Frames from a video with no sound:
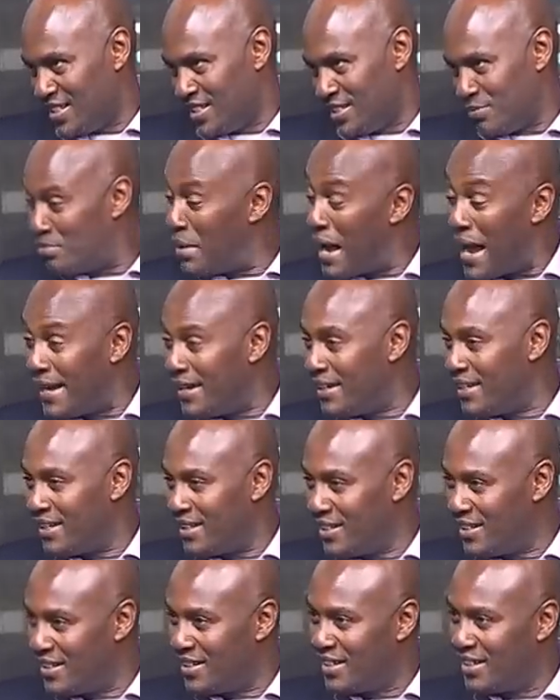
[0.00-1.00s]
Monday.
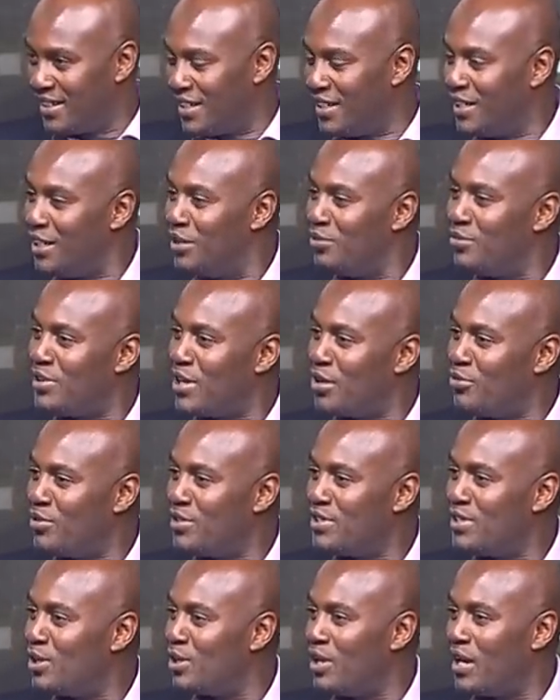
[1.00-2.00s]
He even addressed
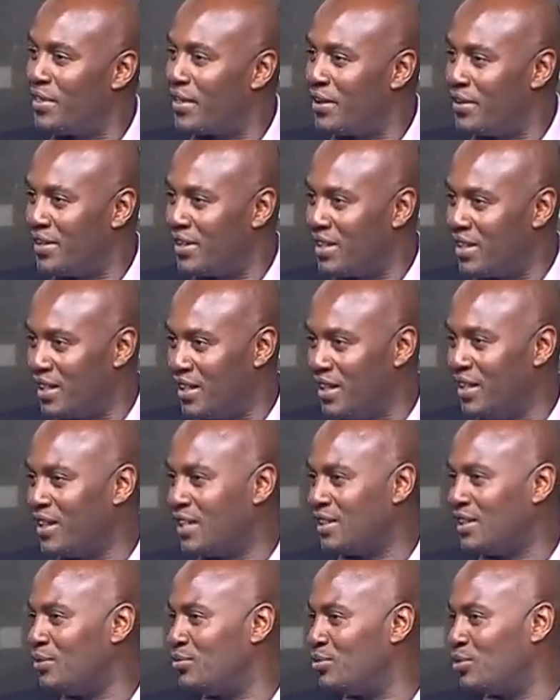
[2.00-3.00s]
a gathering, either at
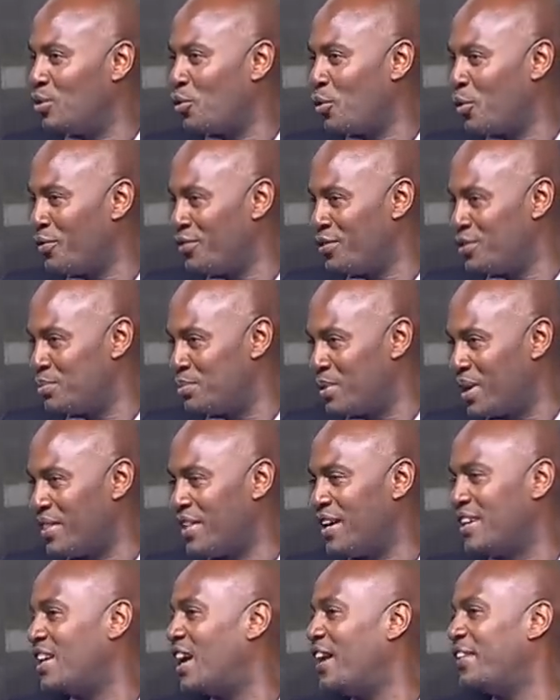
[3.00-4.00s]
the funeral of his brother
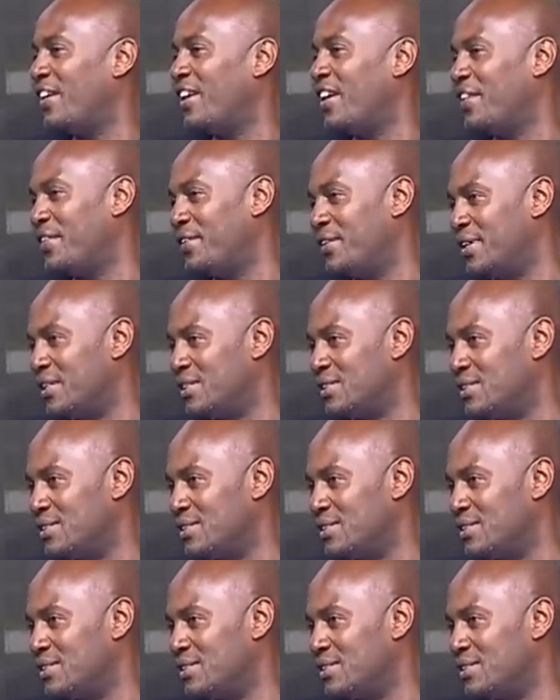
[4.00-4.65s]
and other gatherings.